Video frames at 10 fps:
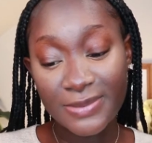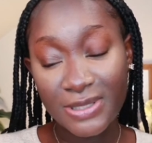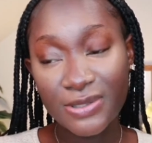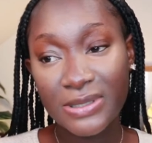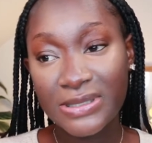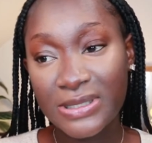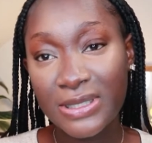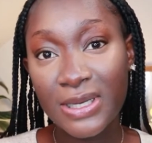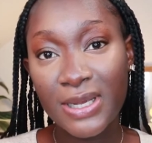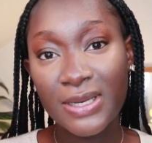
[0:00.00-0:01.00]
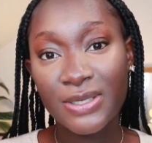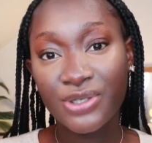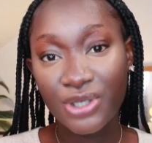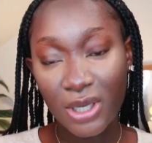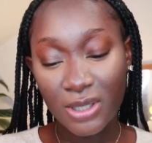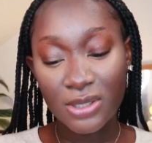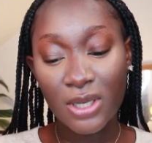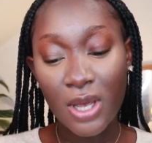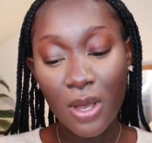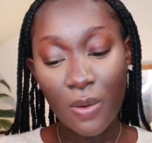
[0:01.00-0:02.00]
Place concealer in the shade
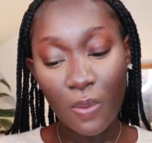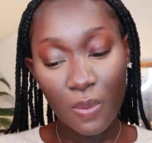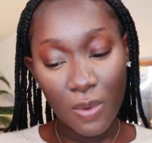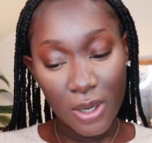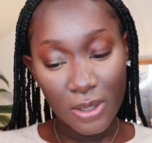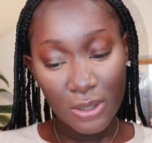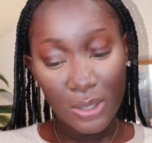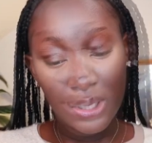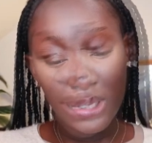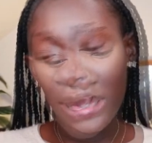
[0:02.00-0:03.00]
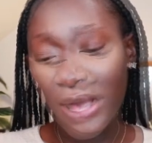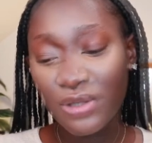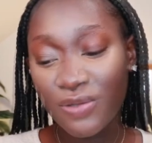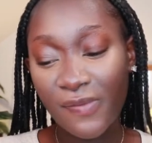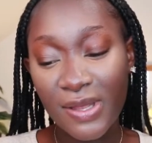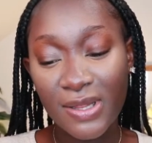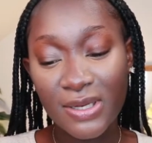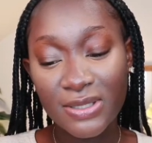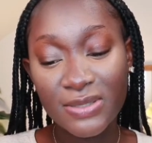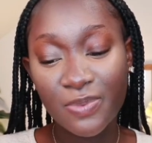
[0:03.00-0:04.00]
1. I also find that
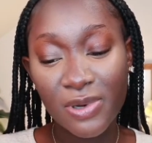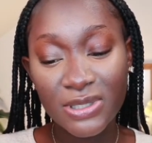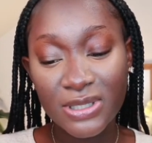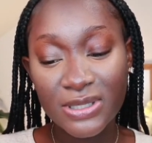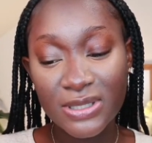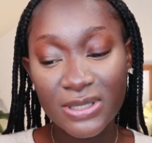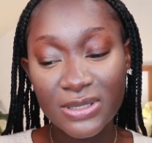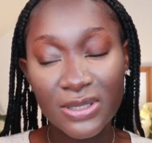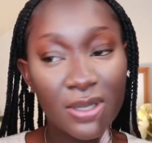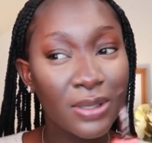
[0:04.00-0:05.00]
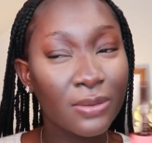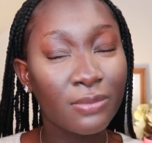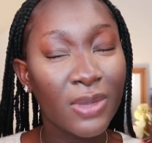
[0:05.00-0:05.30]
this process is like